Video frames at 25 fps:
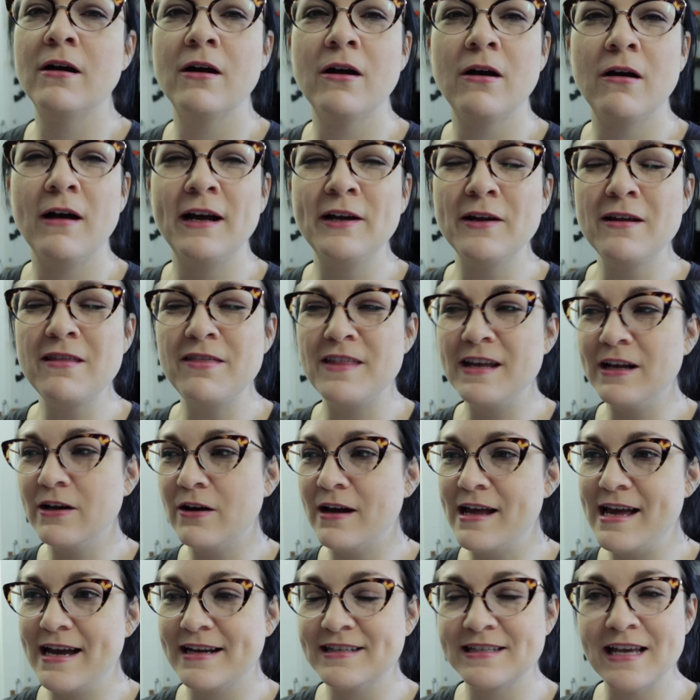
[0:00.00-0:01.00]
I don't think
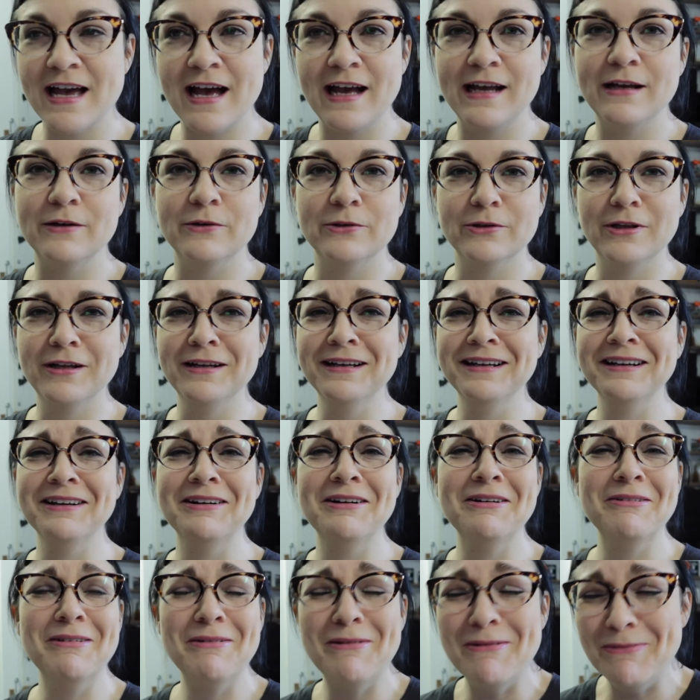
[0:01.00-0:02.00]
I exhale
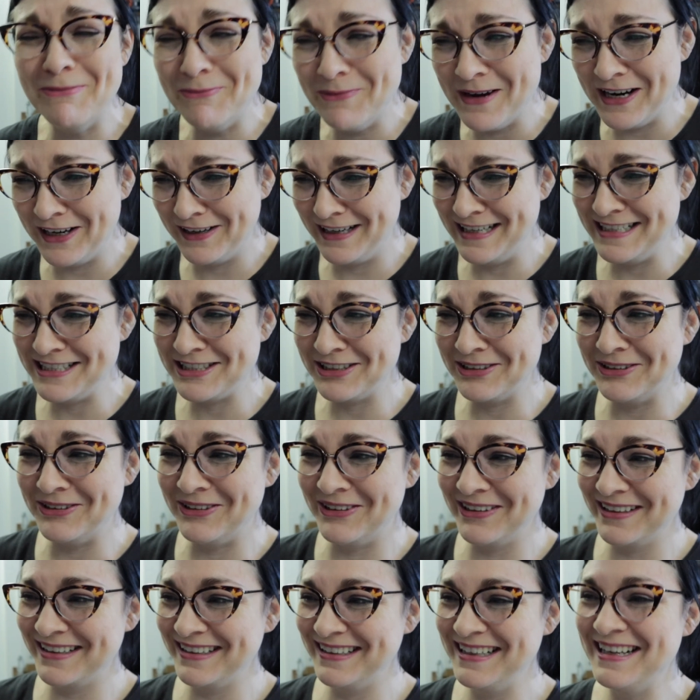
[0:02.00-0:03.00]
when I
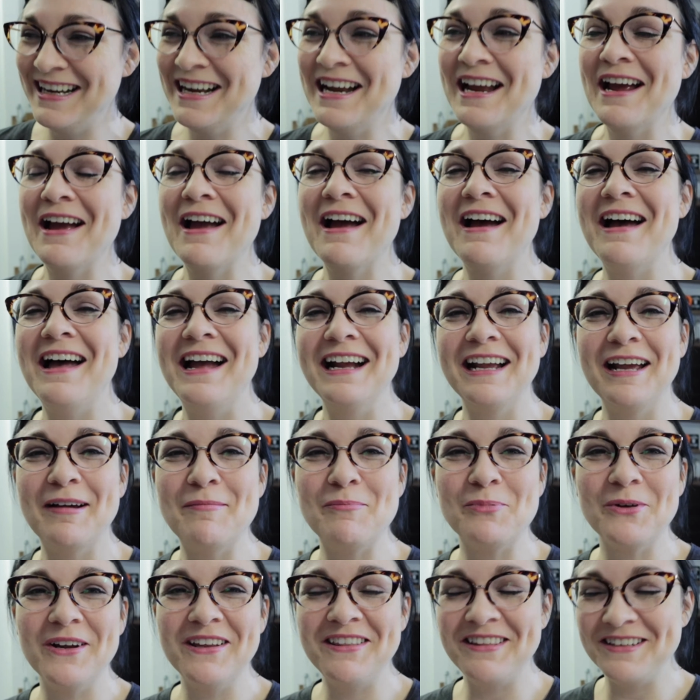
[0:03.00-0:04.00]
talk. I
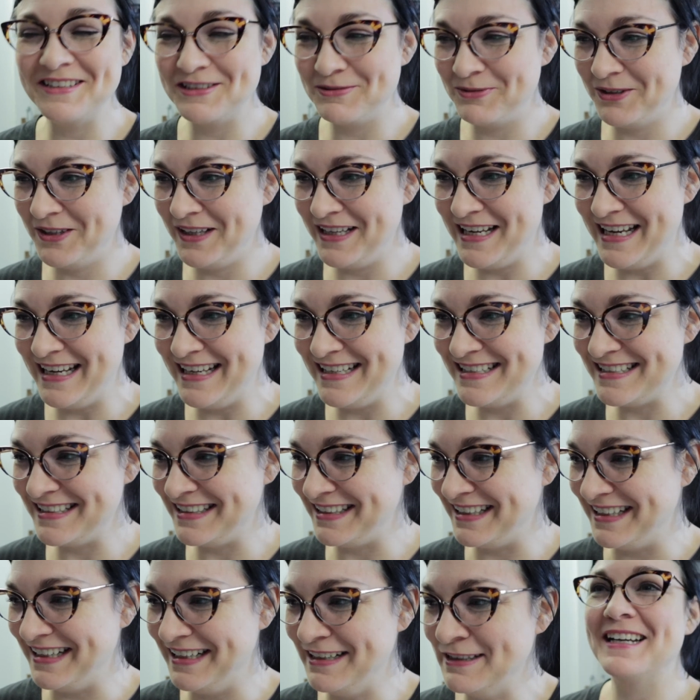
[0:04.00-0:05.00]
get breathless really
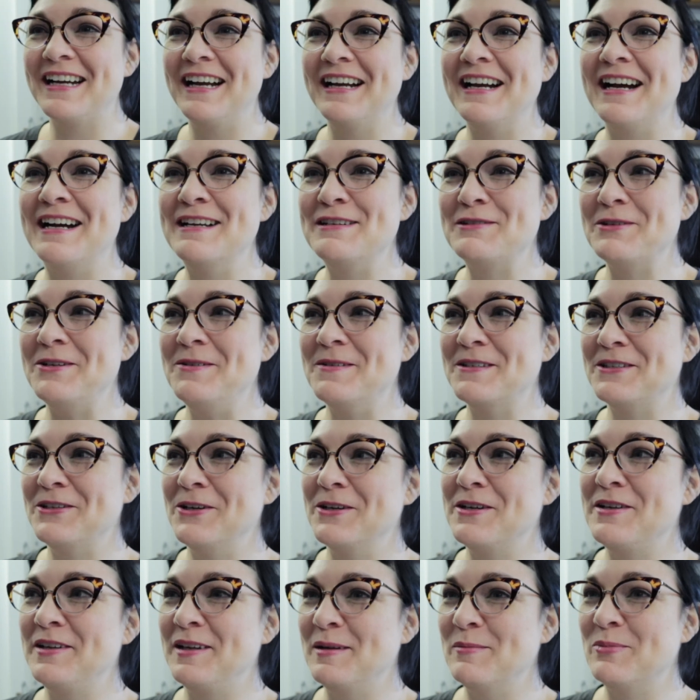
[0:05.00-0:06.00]
easily. Like I can't do the circular